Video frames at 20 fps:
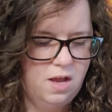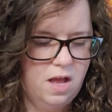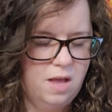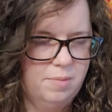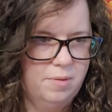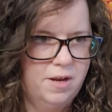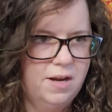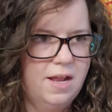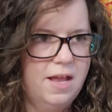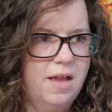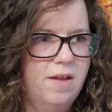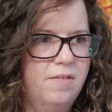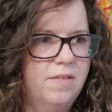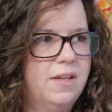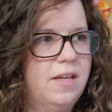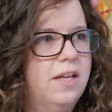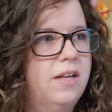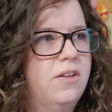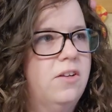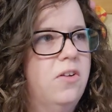I'm going to have
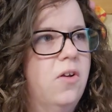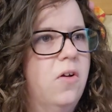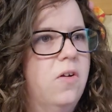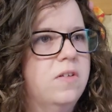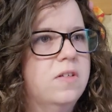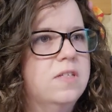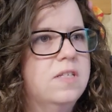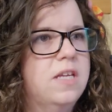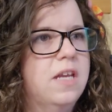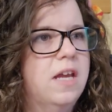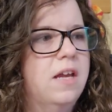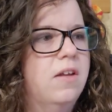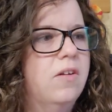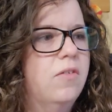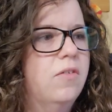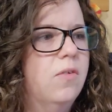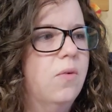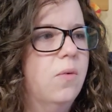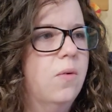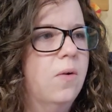to get a doll
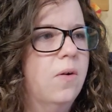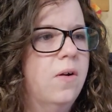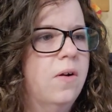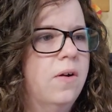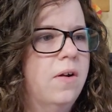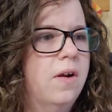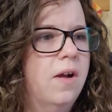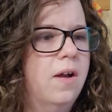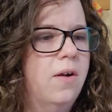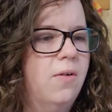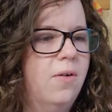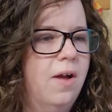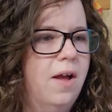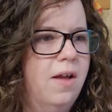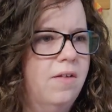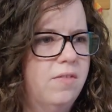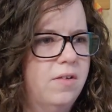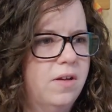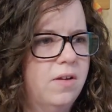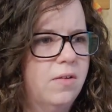stand for her. I don't
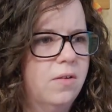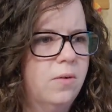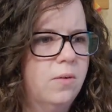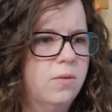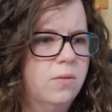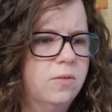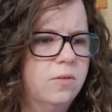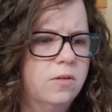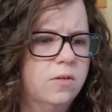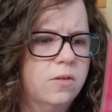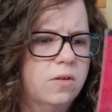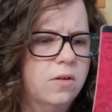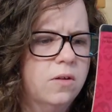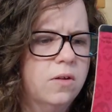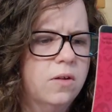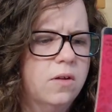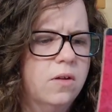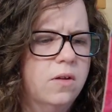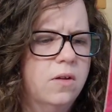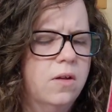have any of those.
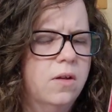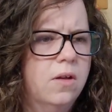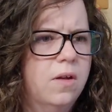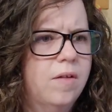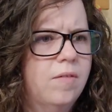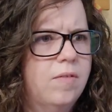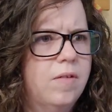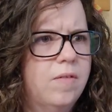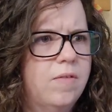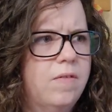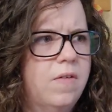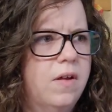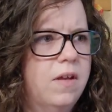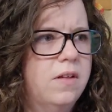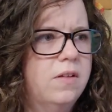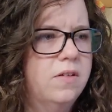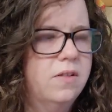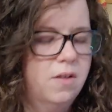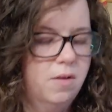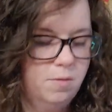I have to
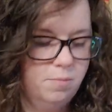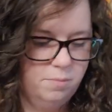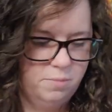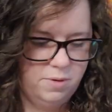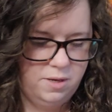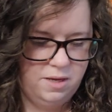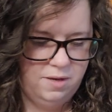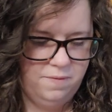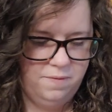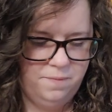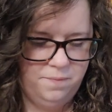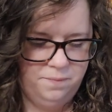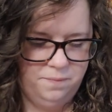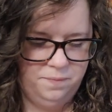find some. But